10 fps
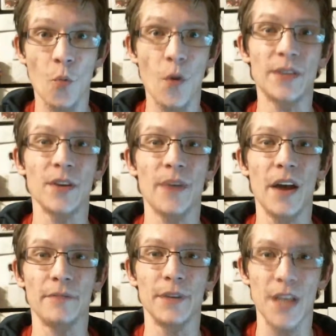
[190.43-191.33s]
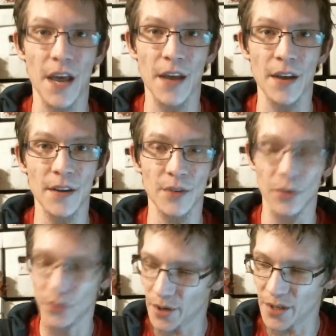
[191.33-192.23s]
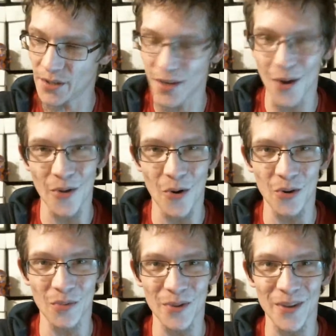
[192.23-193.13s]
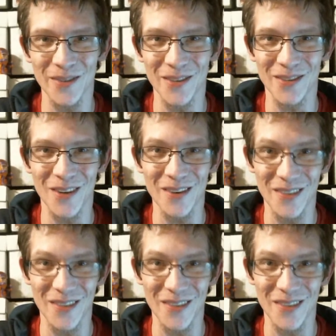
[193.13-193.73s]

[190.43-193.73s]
wakes up every day, is to look and see all the horrible things he's done,